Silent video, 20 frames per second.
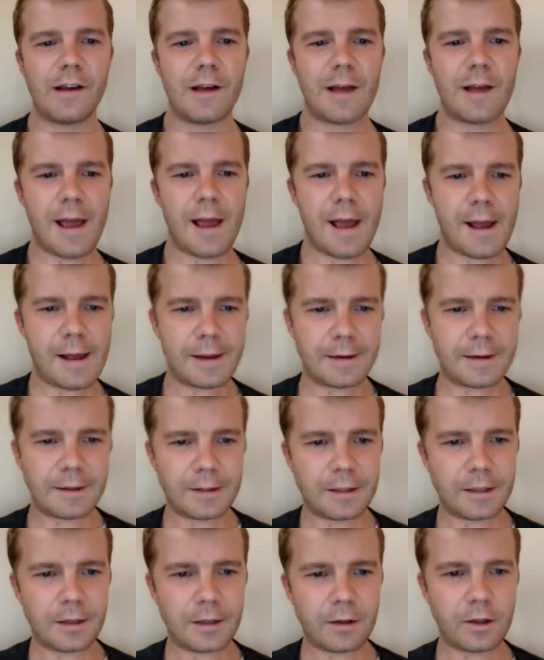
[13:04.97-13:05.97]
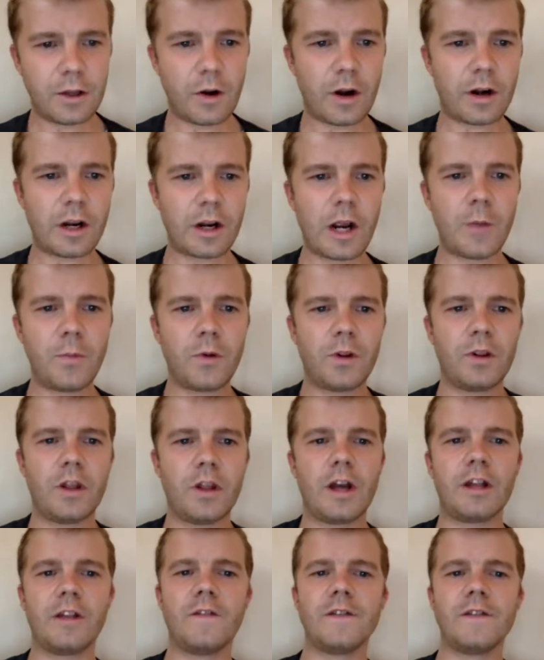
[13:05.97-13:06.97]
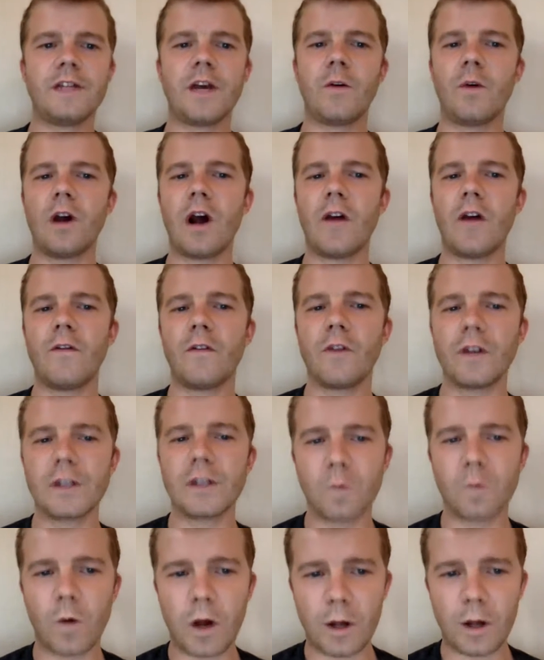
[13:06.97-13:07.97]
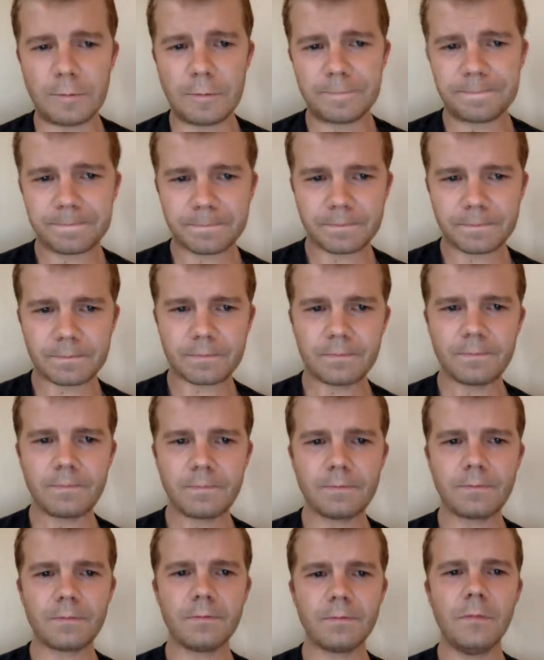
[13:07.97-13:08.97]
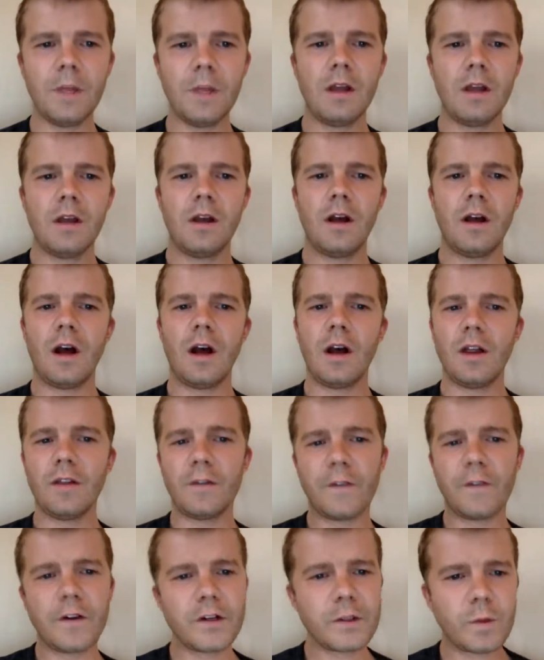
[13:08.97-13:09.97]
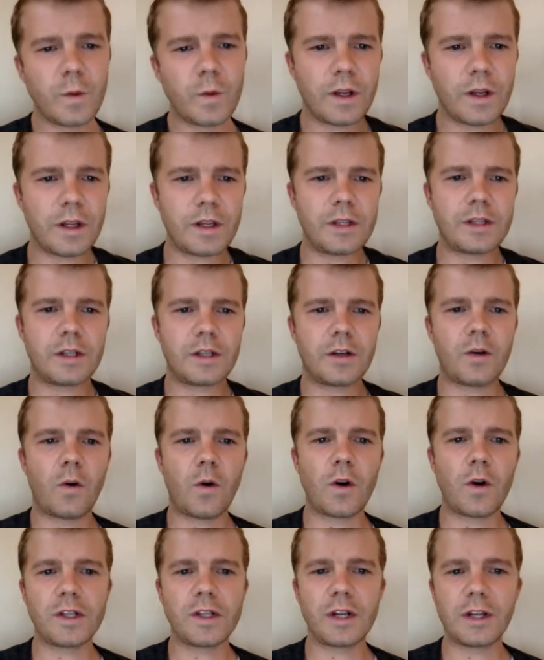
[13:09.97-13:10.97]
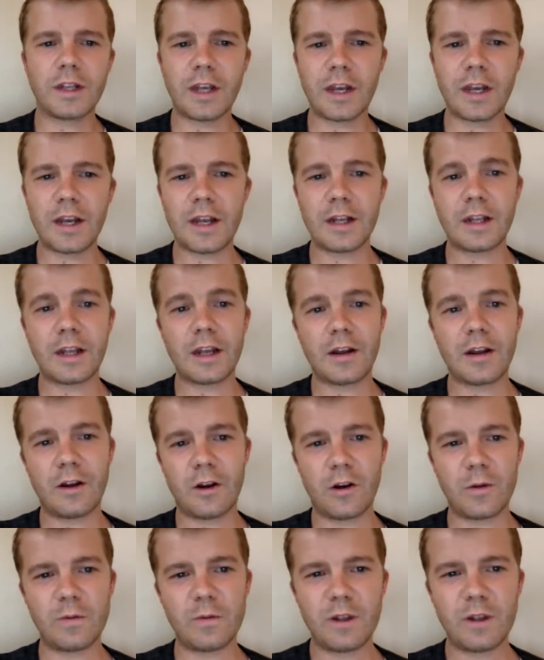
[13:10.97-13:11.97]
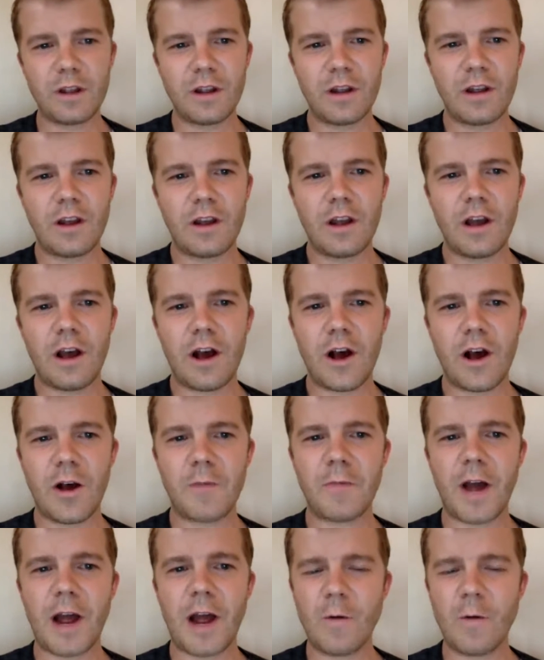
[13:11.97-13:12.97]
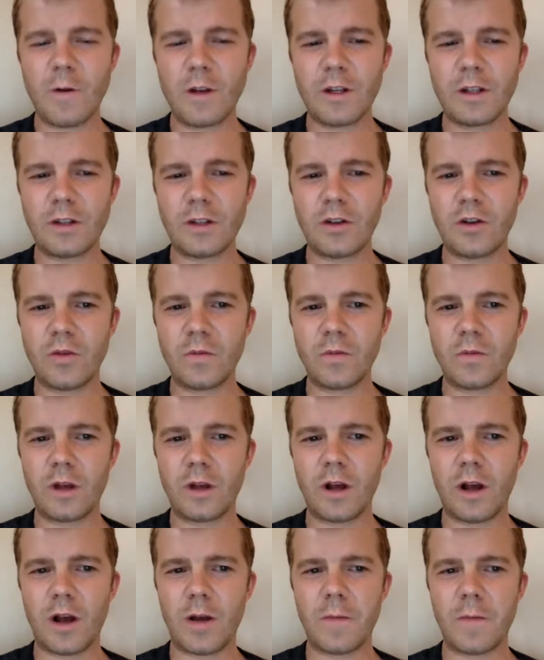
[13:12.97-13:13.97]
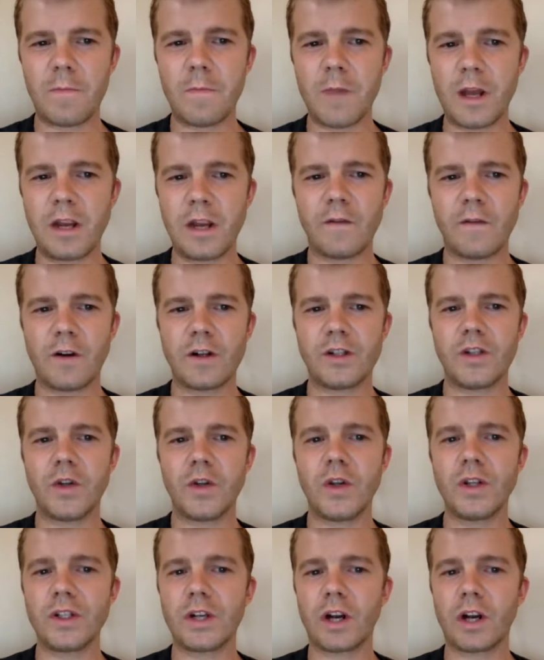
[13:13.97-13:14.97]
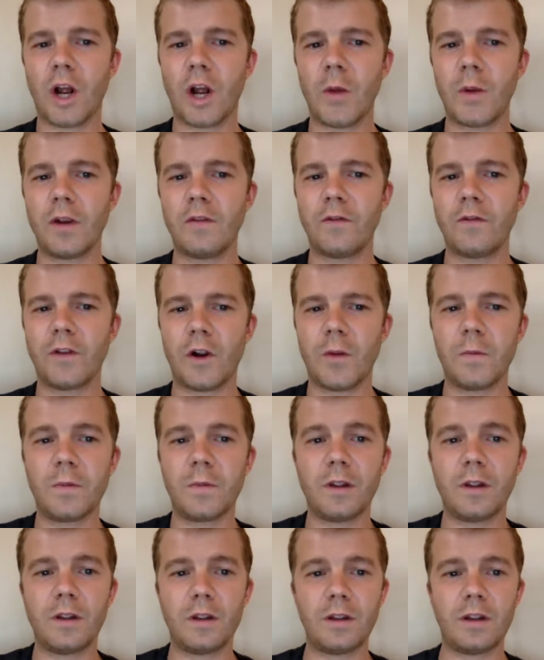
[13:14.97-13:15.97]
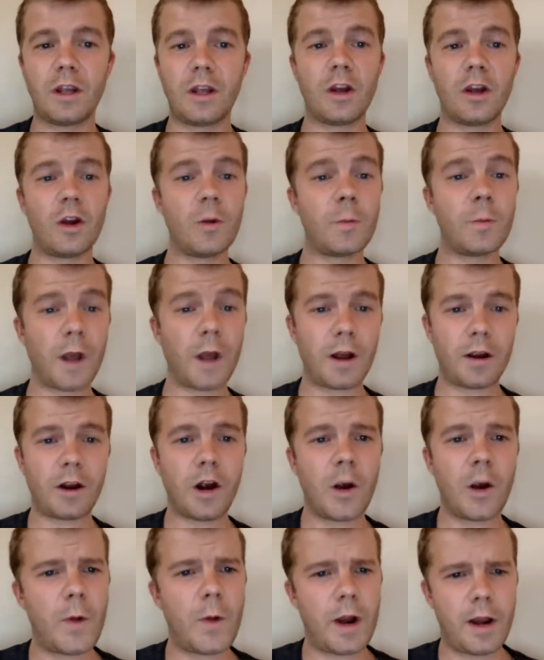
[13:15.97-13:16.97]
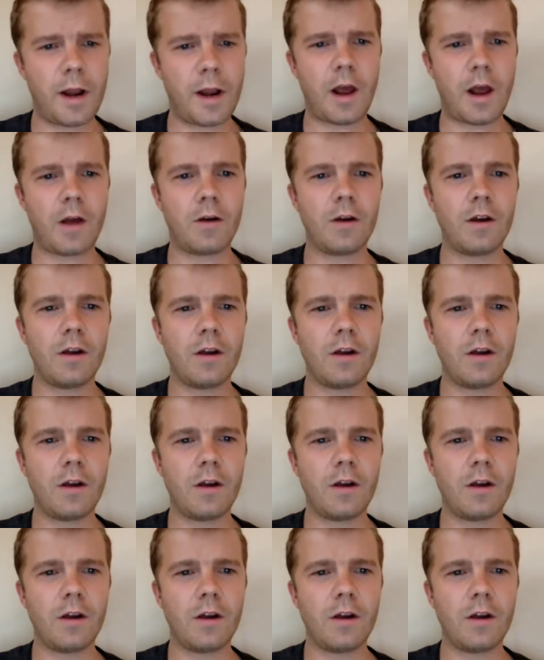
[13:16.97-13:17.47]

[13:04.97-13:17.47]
And there are a couple of electives that we offer as well. The first one is a course on Git and GitHub. I would assume many of our students are coming from github.com right now.